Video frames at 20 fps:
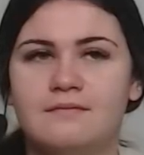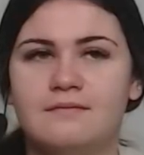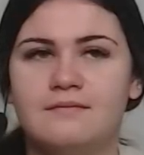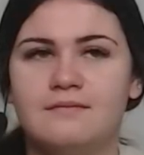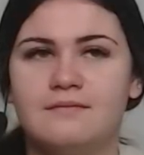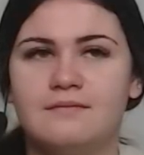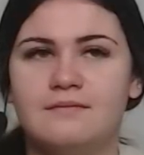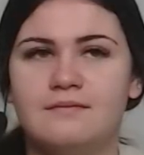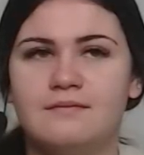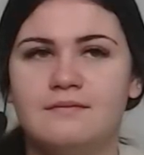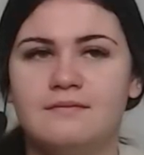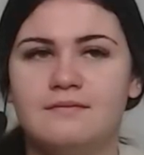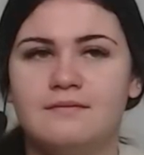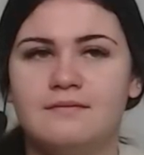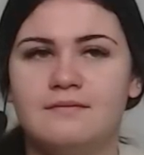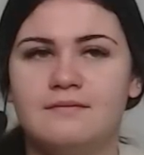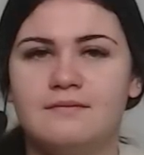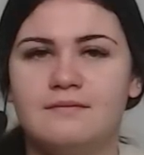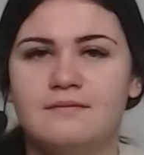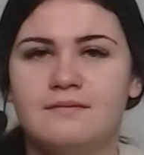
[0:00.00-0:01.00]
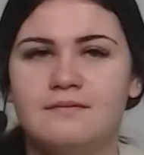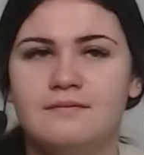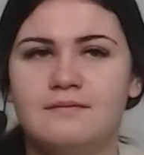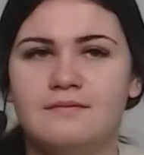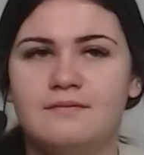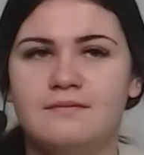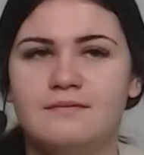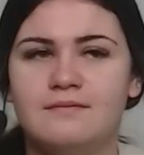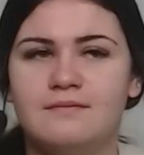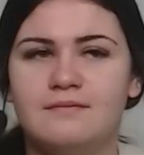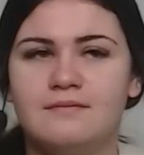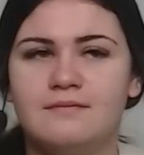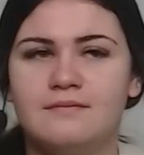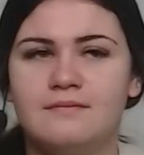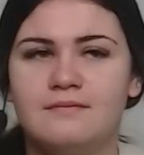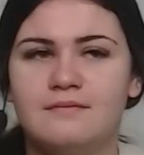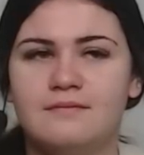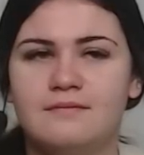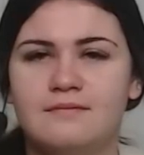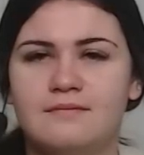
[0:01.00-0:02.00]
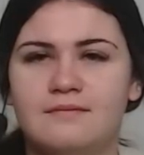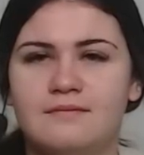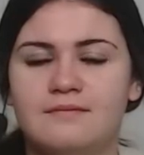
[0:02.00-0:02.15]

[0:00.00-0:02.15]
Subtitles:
(silent)